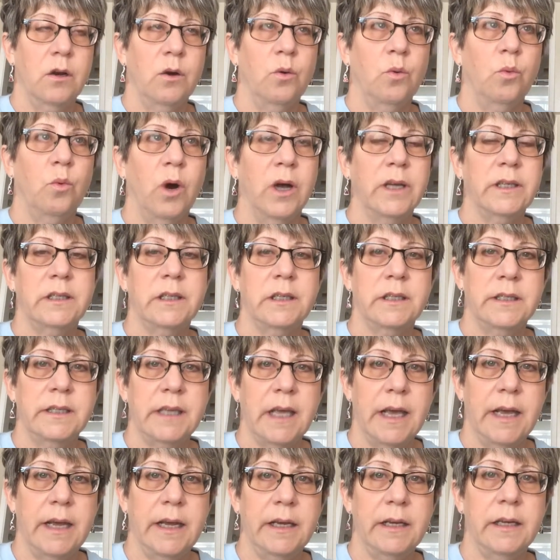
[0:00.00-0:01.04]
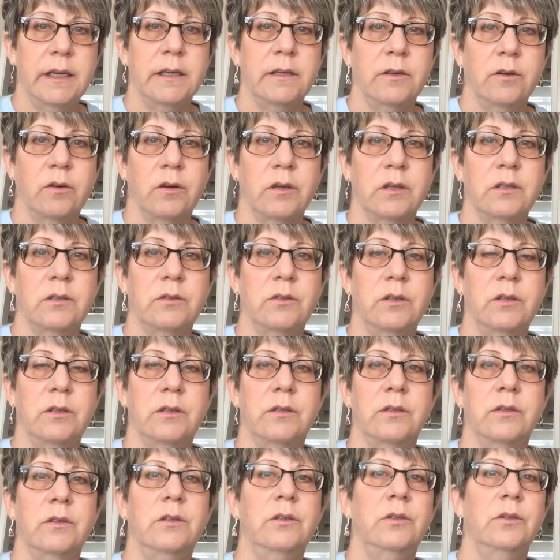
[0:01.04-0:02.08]
what to say in order
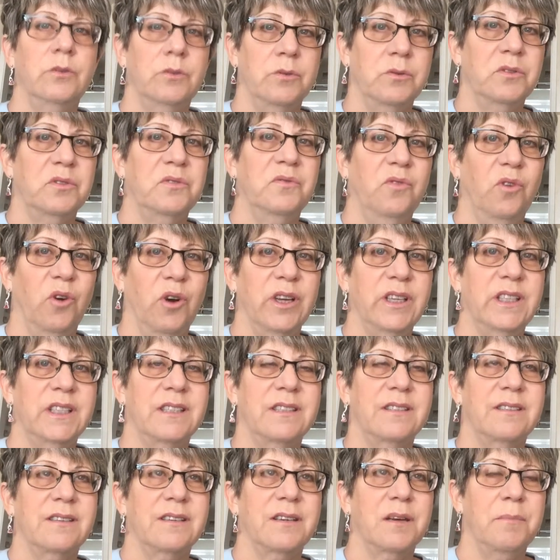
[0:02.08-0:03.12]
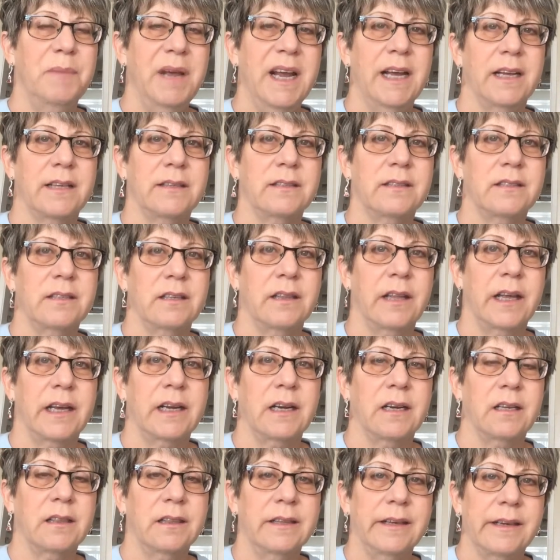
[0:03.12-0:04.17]
to use voice commands, like
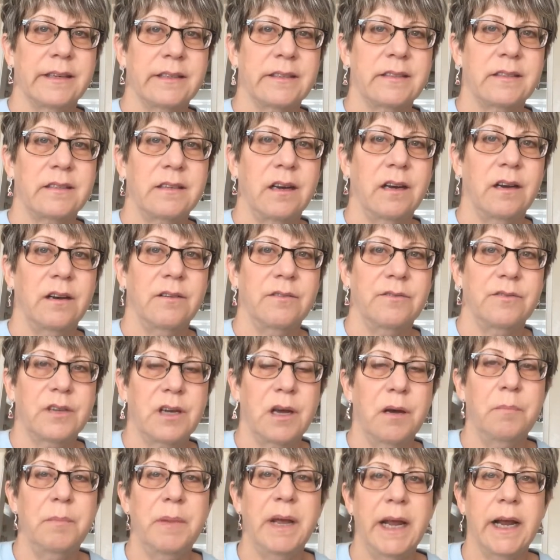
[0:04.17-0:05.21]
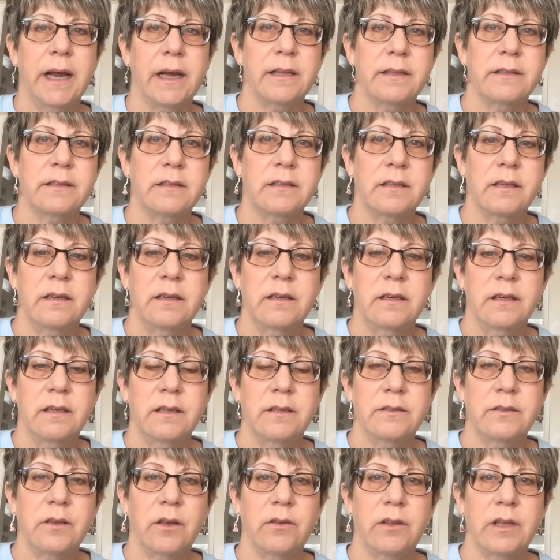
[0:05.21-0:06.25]
a list of commands,
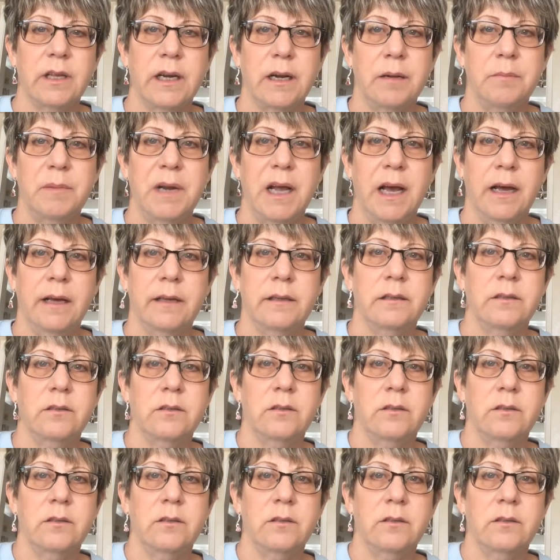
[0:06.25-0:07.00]
so that I'm not